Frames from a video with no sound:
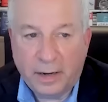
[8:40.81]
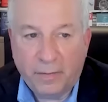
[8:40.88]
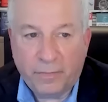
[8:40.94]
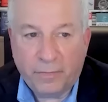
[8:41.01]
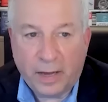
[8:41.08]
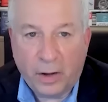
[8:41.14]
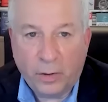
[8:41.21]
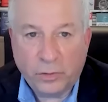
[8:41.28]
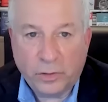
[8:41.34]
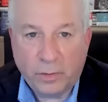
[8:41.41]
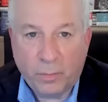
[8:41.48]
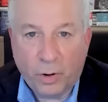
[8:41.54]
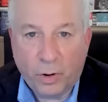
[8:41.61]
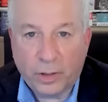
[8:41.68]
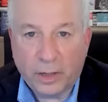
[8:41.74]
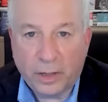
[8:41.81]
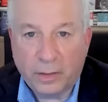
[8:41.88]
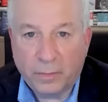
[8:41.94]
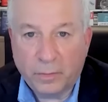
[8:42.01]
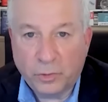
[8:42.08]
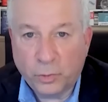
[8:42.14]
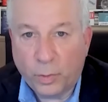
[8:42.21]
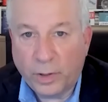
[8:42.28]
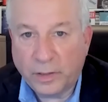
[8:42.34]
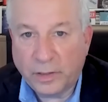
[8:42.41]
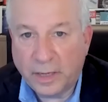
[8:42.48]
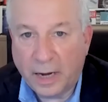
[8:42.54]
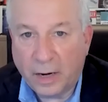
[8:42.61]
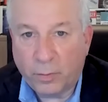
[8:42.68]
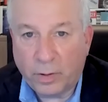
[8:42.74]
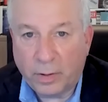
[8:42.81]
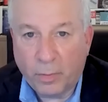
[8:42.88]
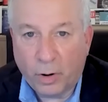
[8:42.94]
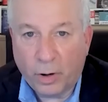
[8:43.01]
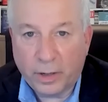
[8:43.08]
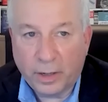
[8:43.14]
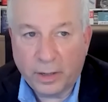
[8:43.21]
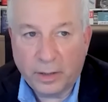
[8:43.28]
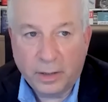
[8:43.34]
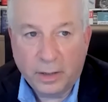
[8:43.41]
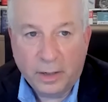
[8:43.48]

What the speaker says: if the housing market joins the equity market